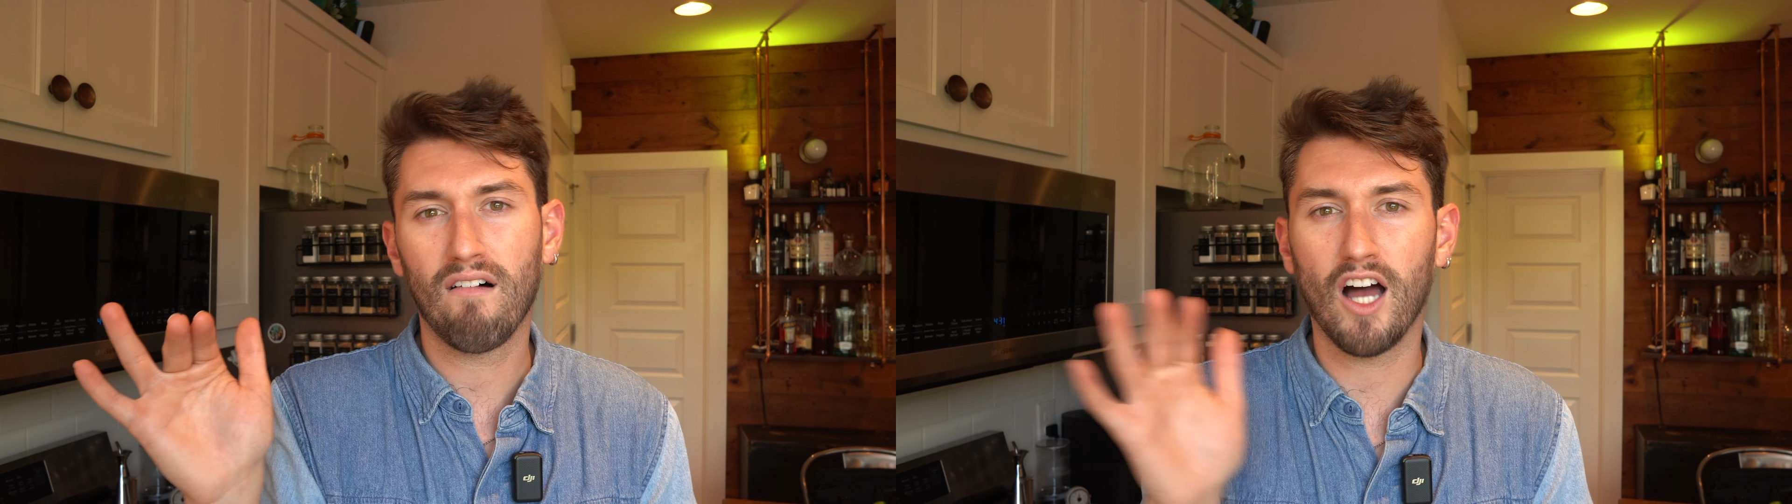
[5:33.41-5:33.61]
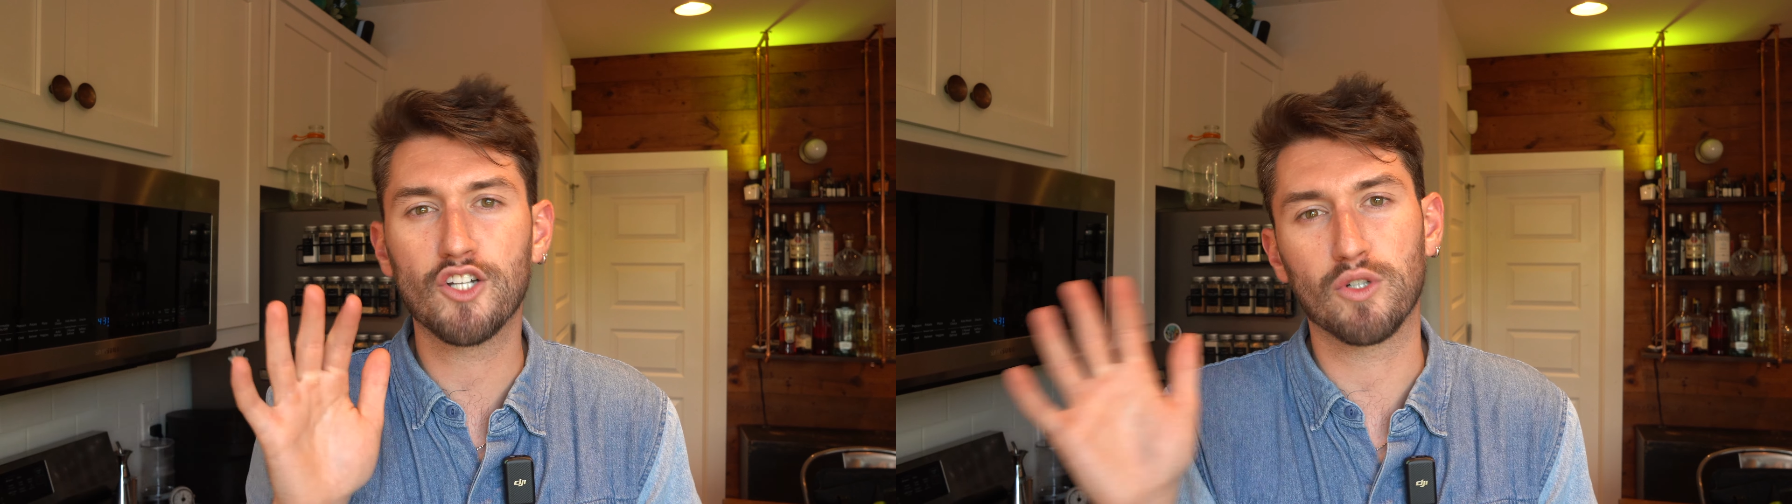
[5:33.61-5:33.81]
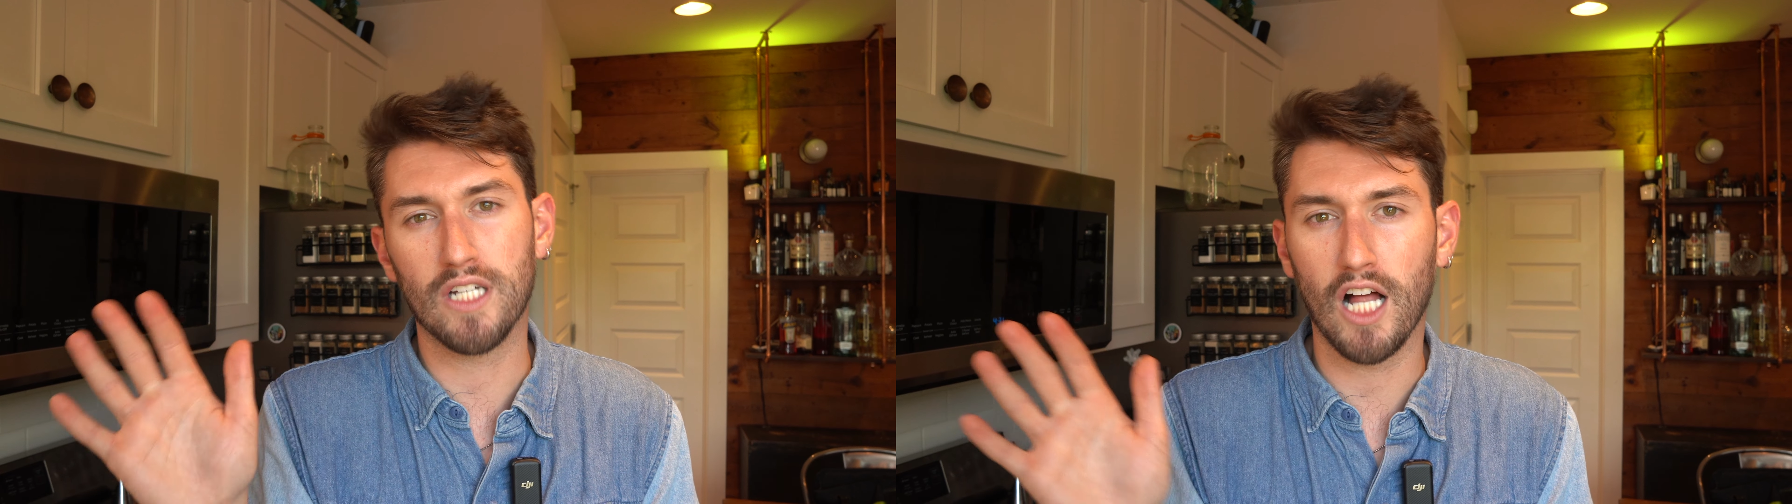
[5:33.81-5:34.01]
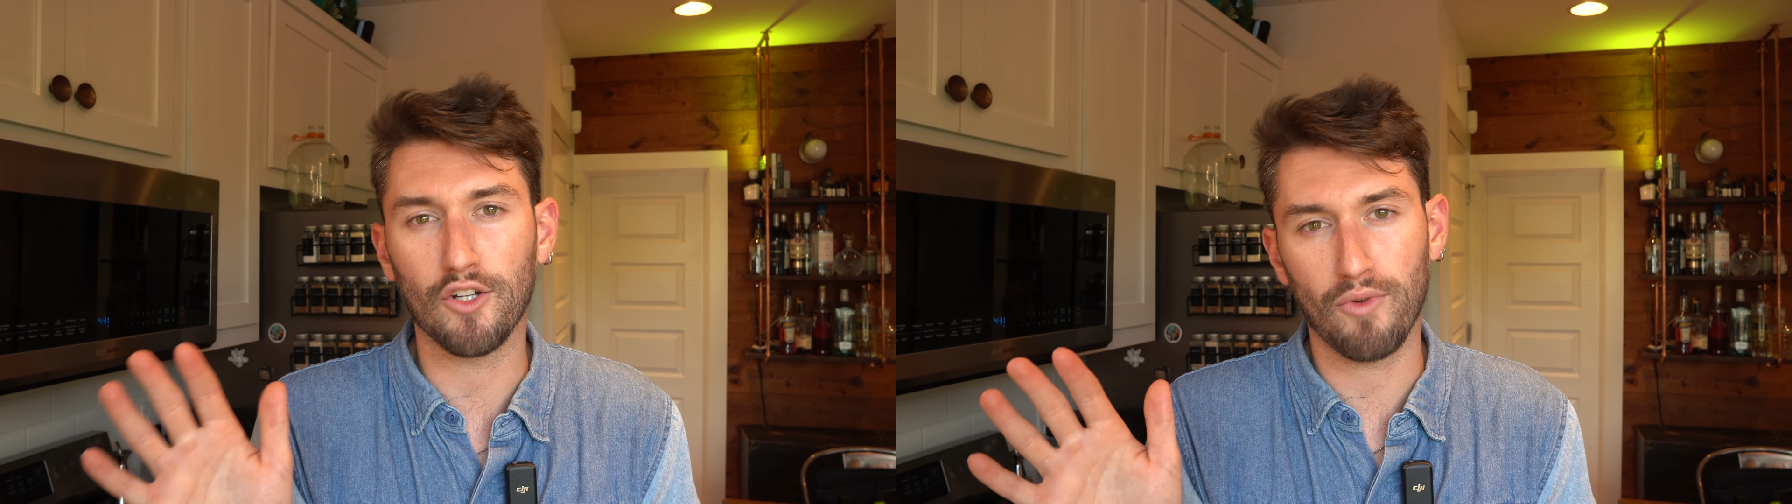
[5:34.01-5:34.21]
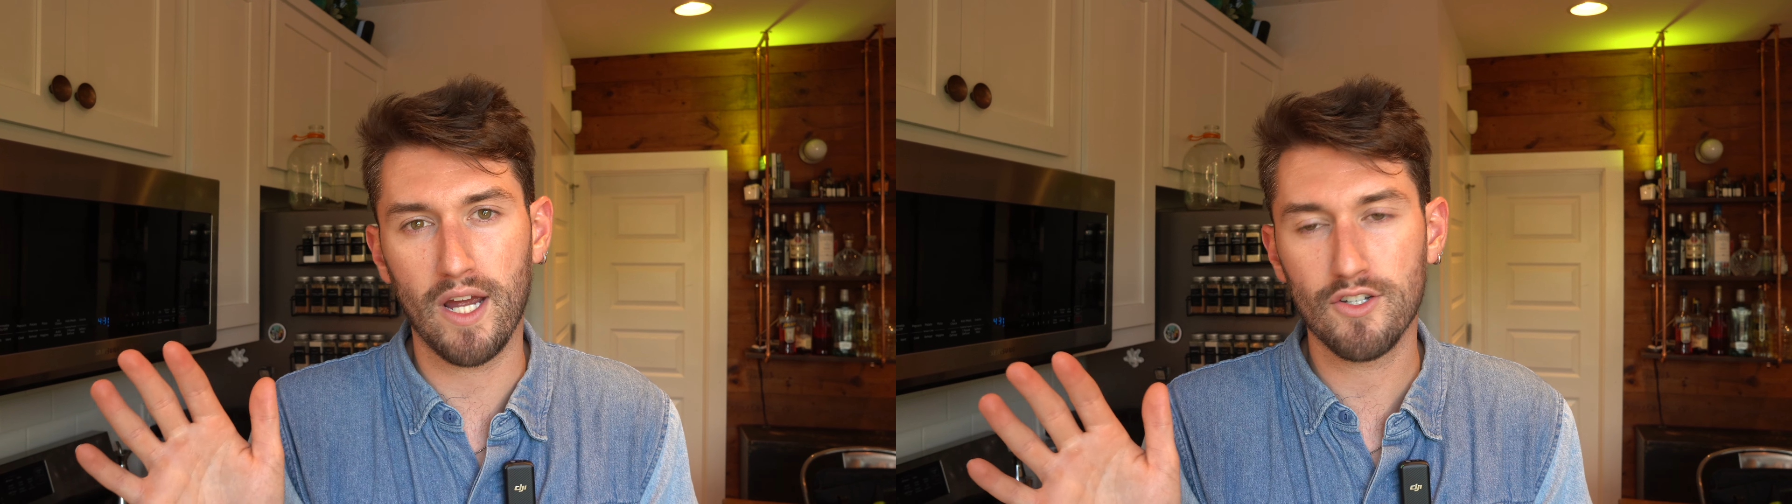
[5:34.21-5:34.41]
$100
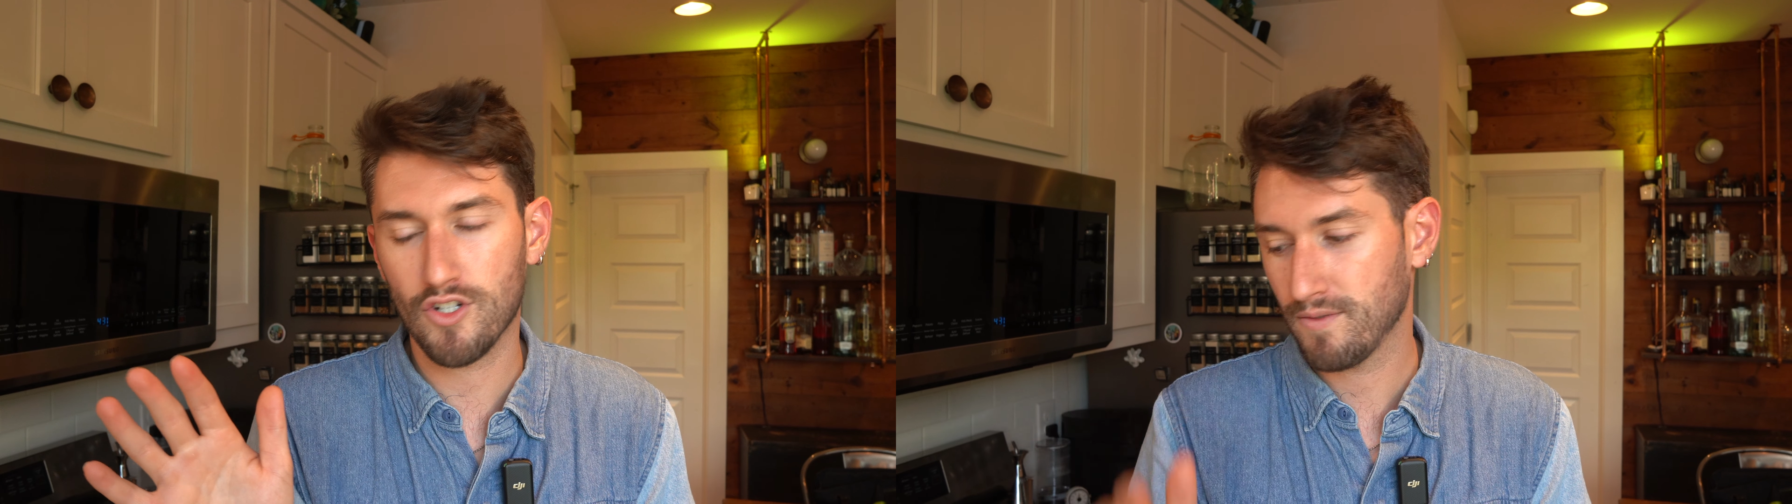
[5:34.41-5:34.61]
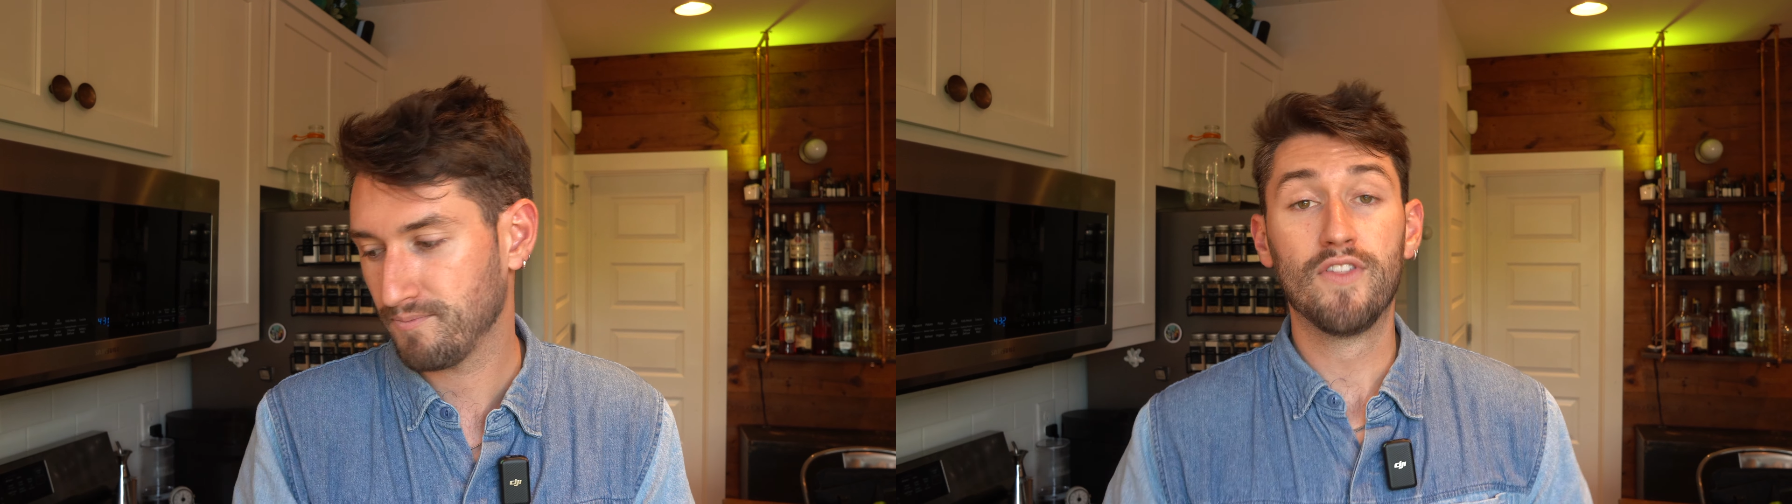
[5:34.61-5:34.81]
range.